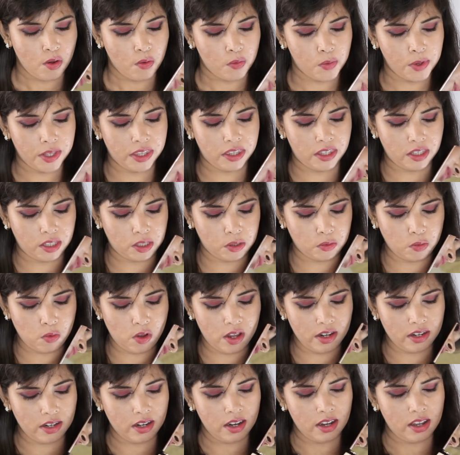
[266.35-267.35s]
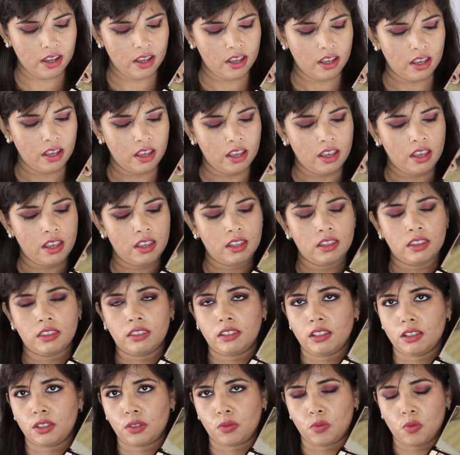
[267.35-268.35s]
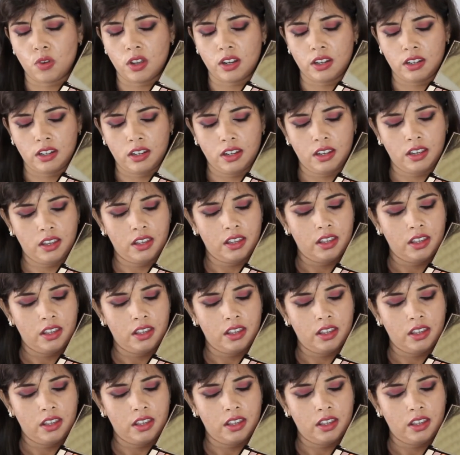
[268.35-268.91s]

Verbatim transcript: with this one, this one,